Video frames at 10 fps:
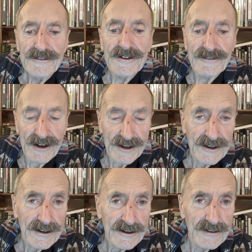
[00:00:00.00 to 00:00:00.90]

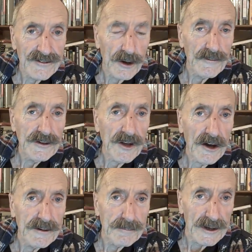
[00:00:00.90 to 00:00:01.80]
Today, it's over
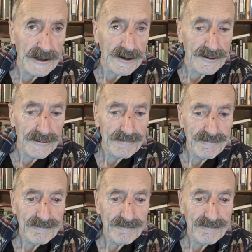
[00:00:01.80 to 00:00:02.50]
9 million.